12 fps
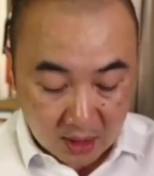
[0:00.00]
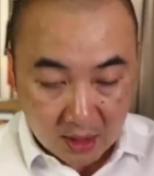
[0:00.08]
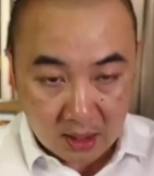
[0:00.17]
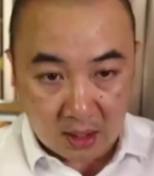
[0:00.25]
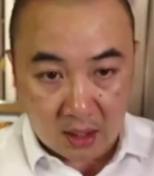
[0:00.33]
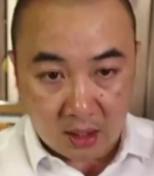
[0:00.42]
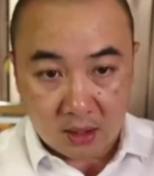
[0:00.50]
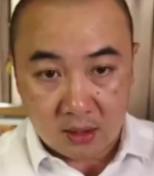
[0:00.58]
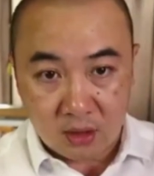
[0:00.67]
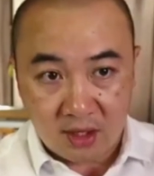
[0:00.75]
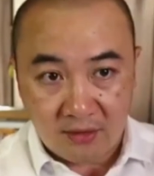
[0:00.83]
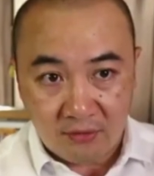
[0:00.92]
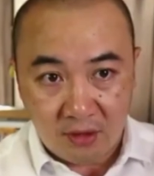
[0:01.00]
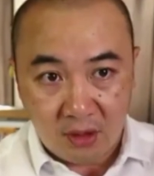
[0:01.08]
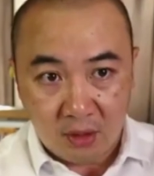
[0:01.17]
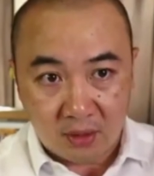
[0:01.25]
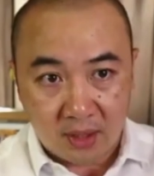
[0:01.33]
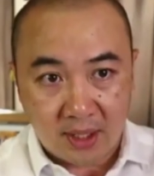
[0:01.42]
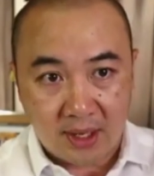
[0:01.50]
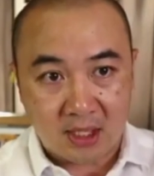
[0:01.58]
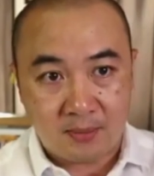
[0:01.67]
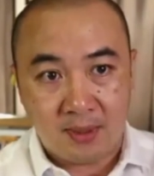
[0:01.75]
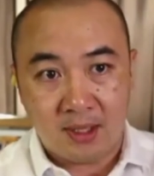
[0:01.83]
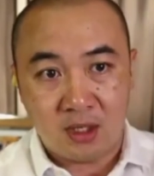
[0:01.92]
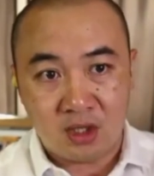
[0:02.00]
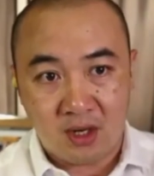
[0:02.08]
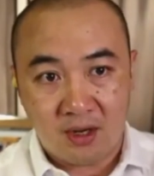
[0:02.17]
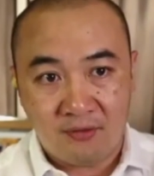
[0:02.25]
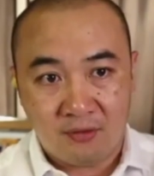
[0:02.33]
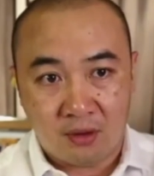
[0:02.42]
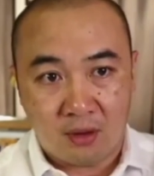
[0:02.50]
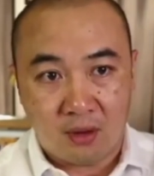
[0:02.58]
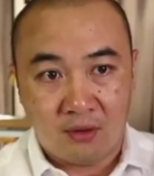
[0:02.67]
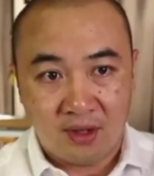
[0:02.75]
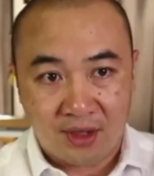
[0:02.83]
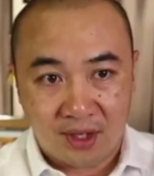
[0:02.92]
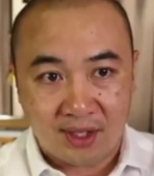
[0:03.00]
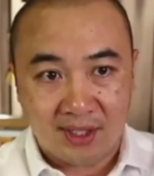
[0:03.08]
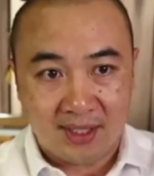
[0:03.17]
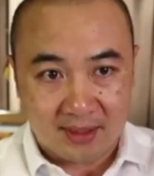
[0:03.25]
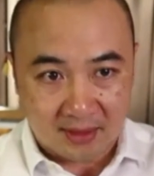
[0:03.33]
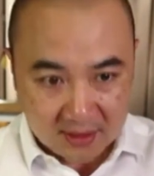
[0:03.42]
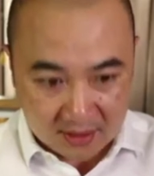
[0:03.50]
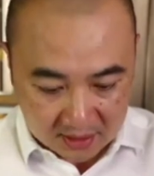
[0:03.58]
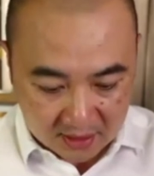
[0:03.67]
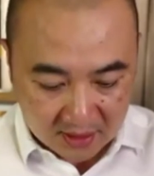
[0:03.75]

Uh, chef Luke has been a chef for over 30 years.